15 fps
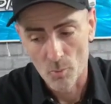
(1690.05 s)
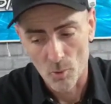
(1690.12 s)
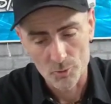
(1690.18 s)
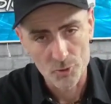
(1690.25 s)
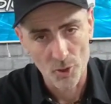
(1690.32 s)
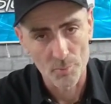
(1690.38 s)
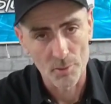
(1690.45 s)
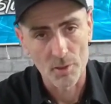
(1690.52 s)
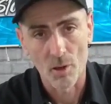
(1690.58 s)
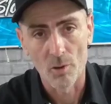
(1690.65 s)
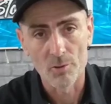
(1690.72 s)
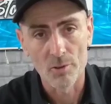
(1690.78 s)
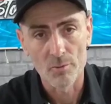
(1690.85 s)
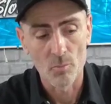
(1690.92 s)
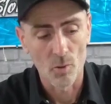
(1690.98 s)
One drop of
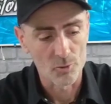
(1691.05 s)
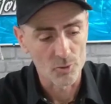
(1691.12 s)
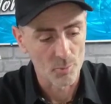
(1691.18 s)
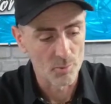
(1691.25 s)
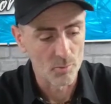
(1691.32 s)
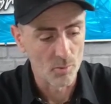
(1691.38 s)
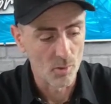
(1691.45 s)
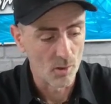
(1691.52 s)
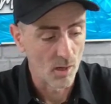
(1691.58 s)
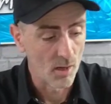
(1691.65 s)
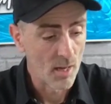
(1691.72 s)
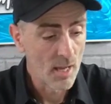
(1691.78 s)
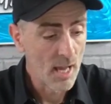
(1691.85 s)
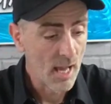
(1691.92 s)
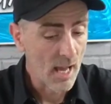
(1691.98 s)
golden, one drop of
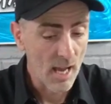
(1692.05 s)
water.